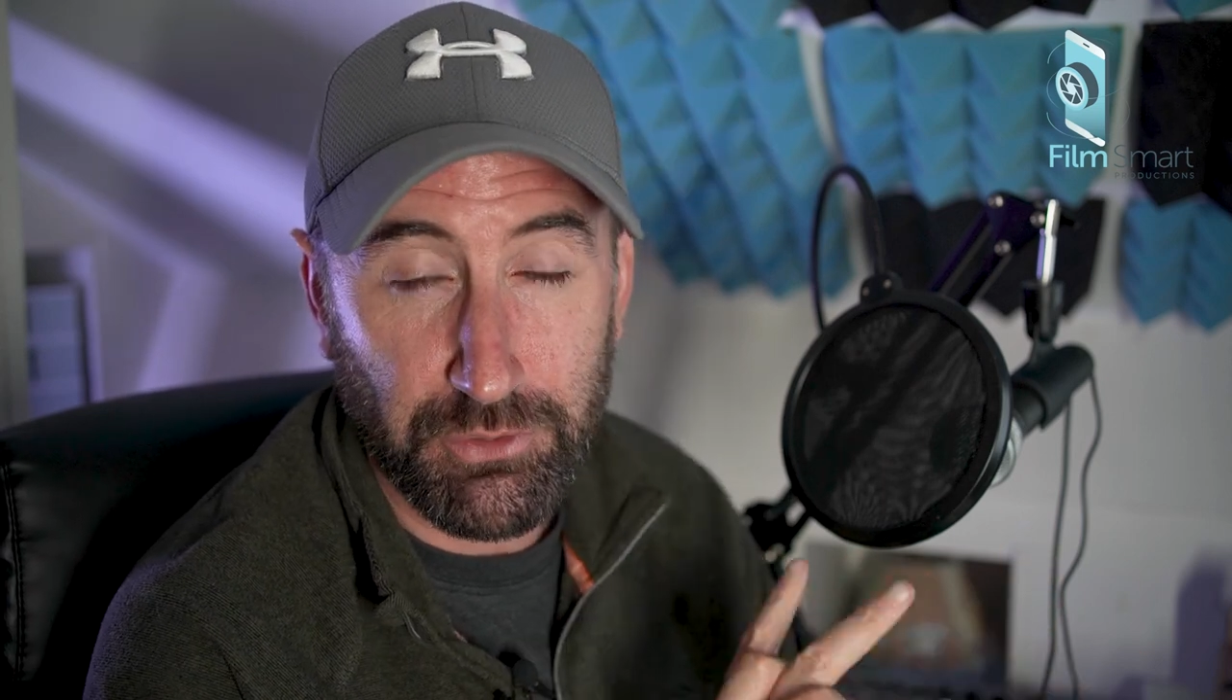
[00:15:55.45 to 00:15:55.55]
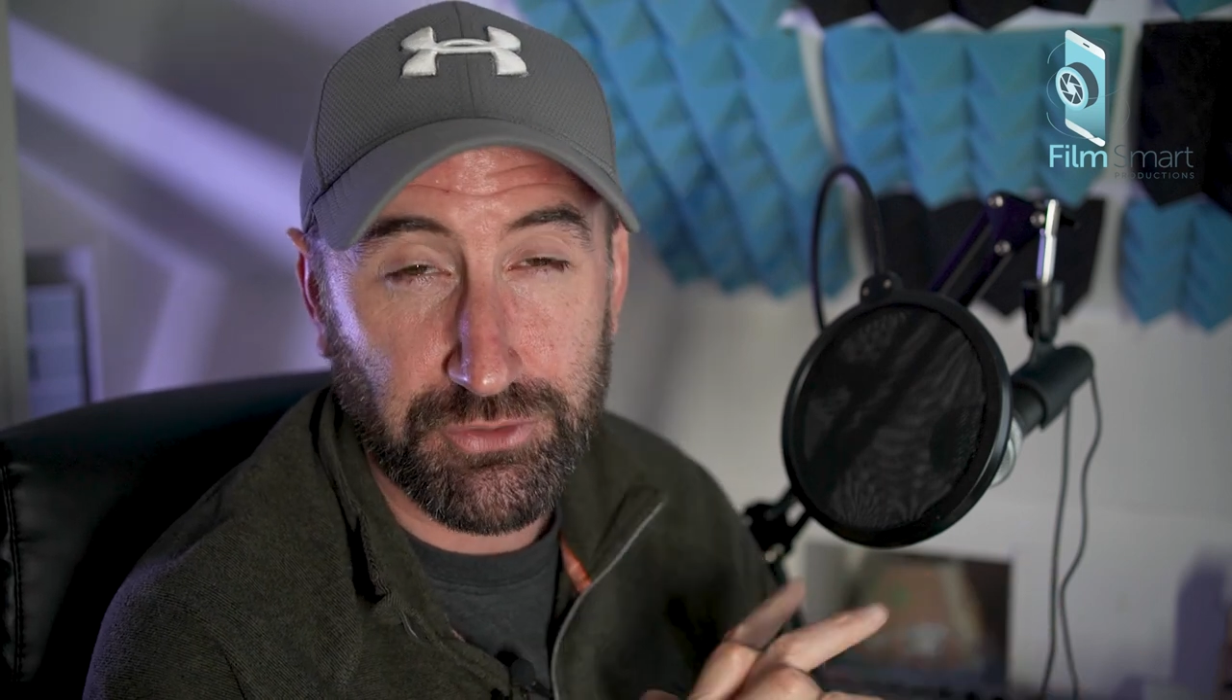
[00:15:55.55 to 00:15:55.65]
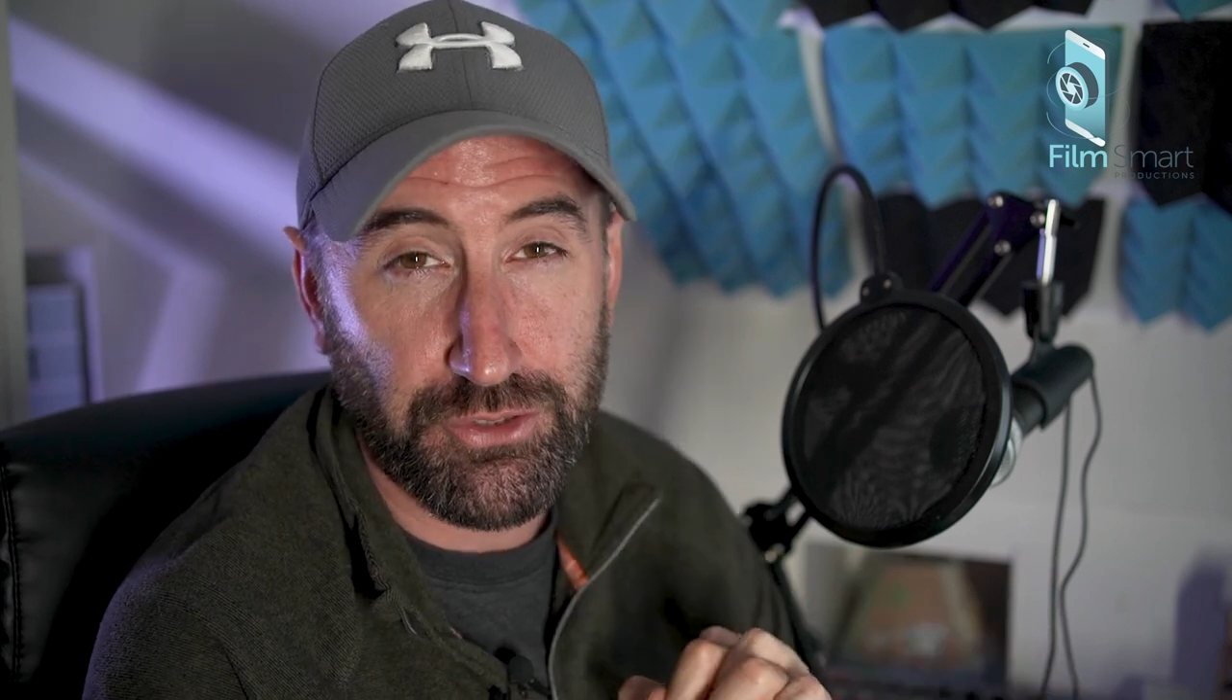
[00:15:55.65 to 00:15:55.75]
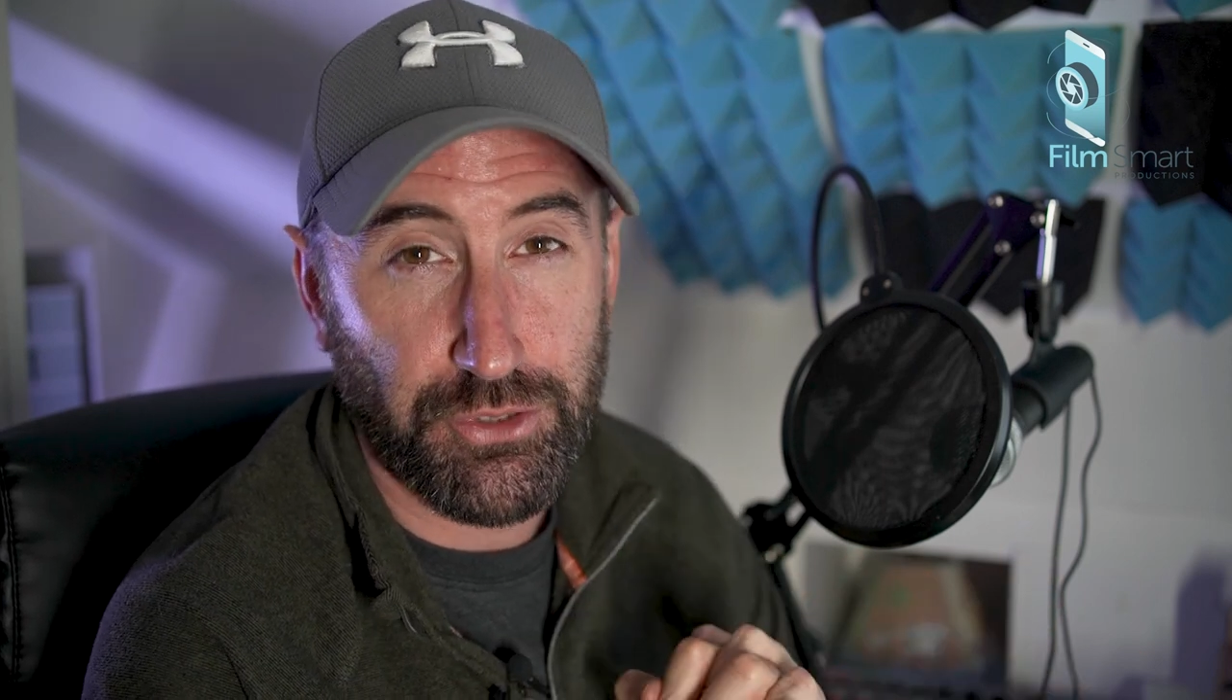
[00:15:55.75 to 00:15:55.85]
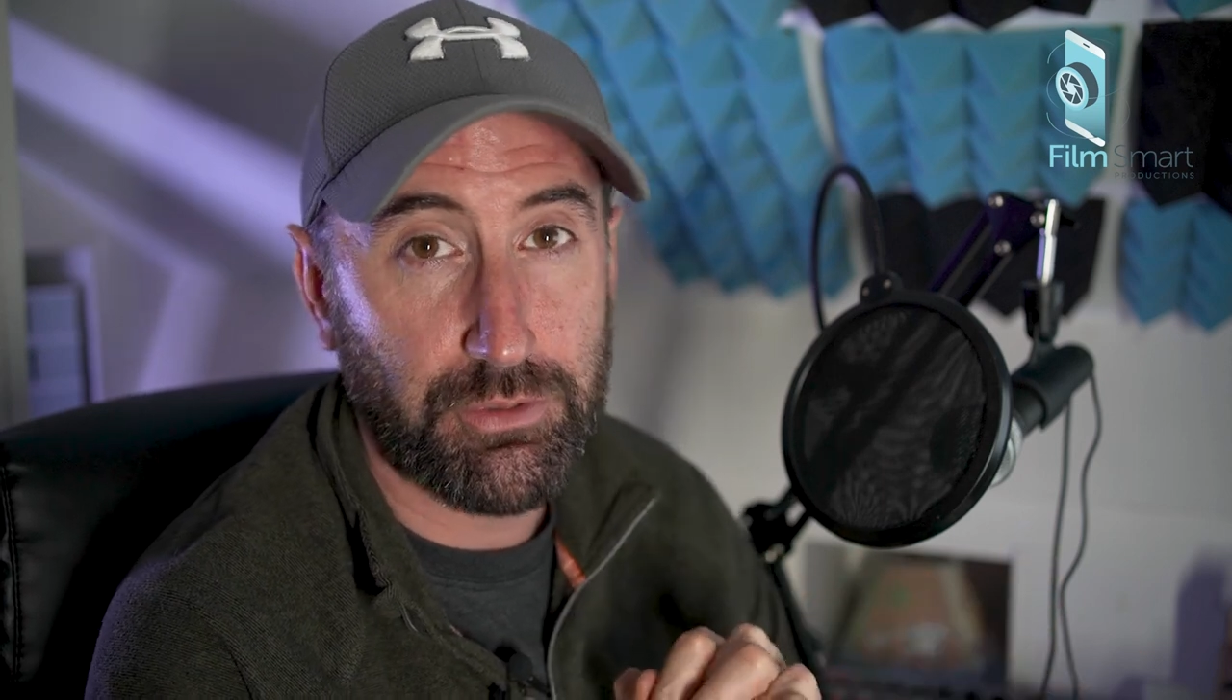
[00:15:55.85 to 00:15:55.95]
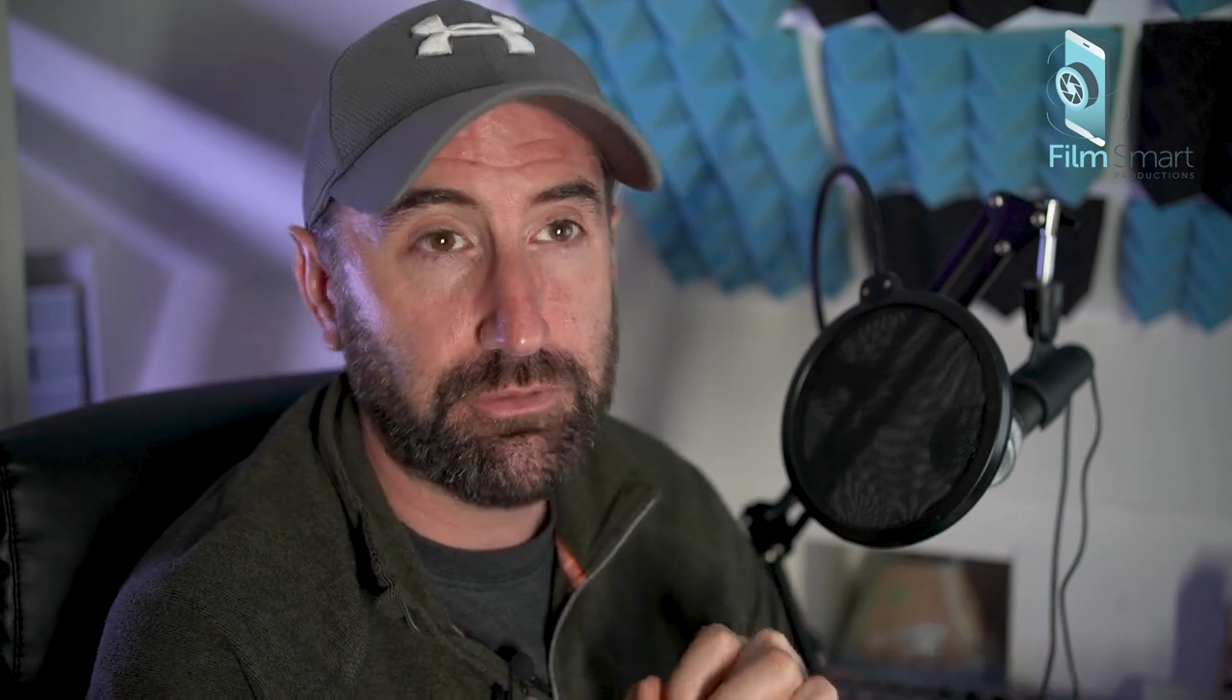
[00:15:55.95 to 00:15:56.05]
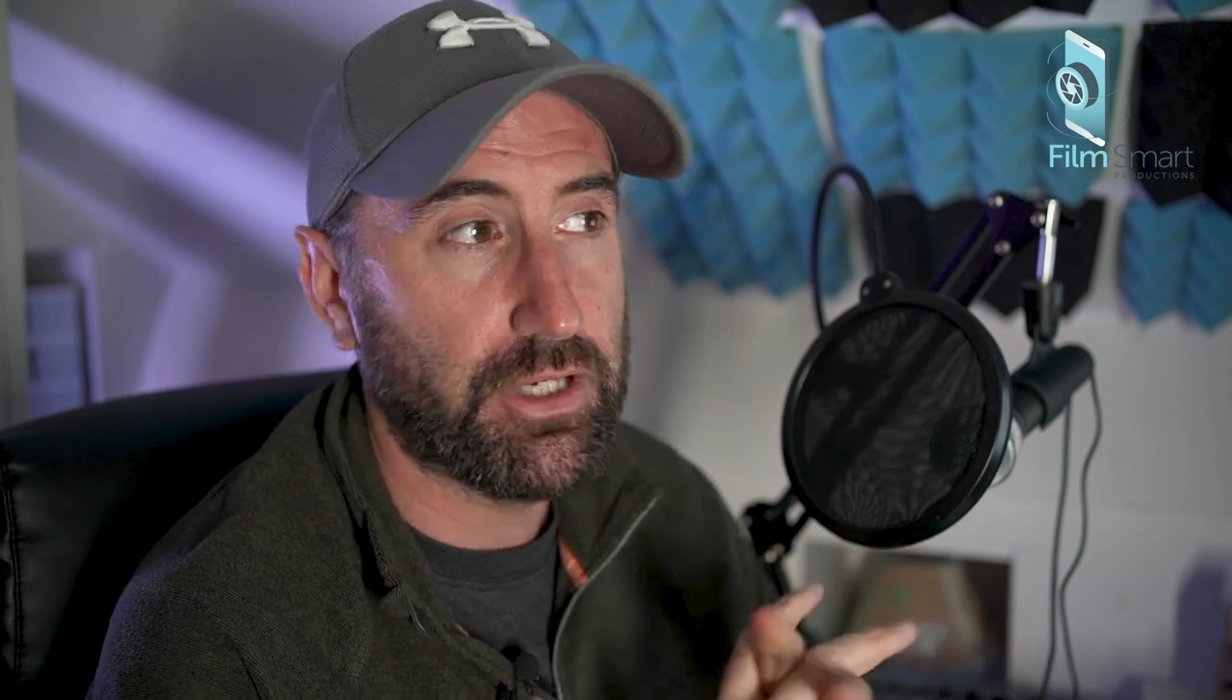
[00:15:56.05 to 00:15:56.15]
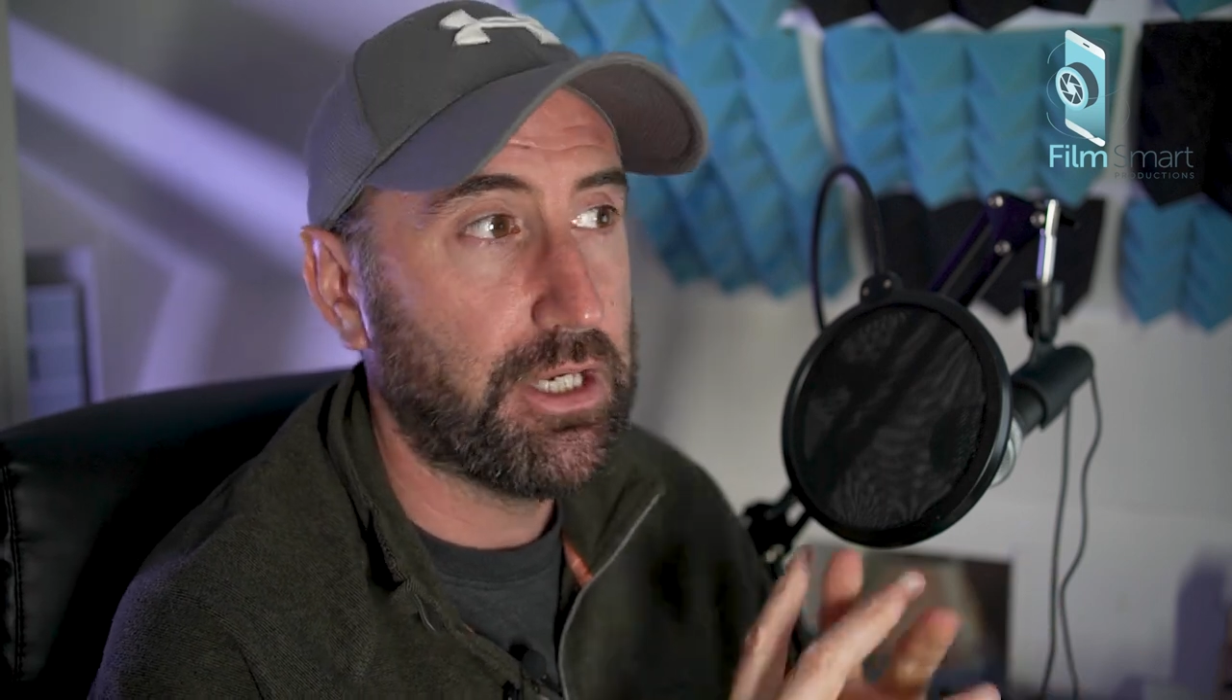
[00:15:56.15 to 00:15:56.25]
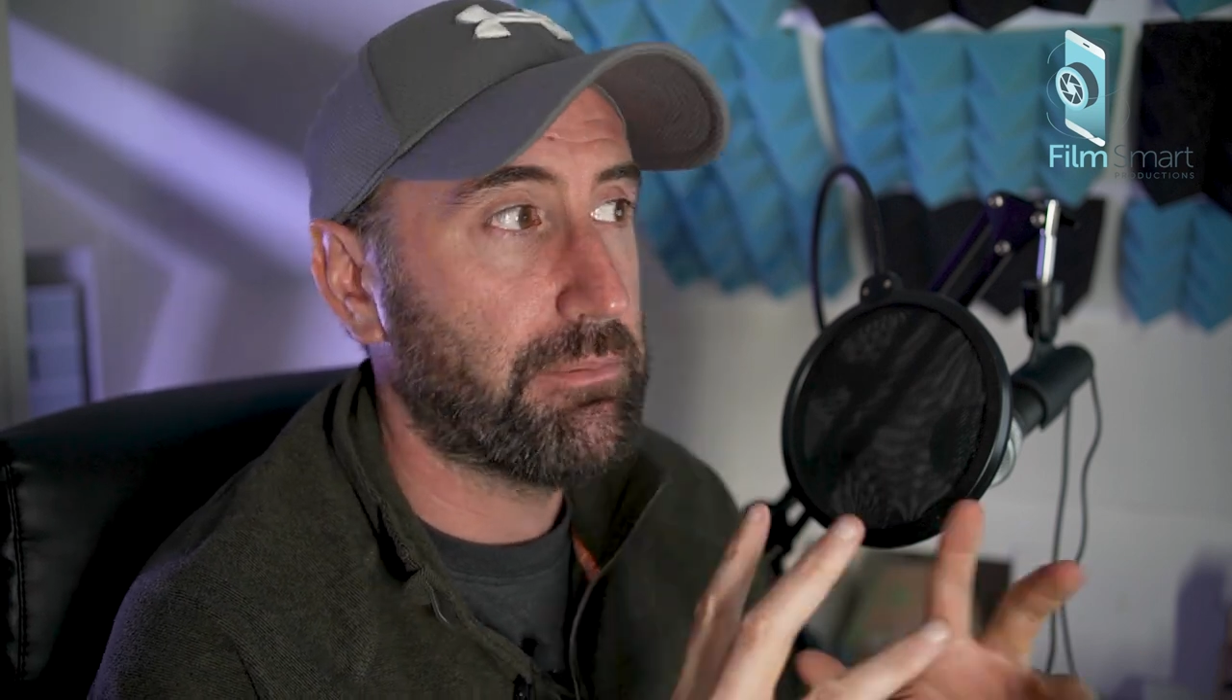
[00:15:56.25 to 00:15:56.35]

most intuitive,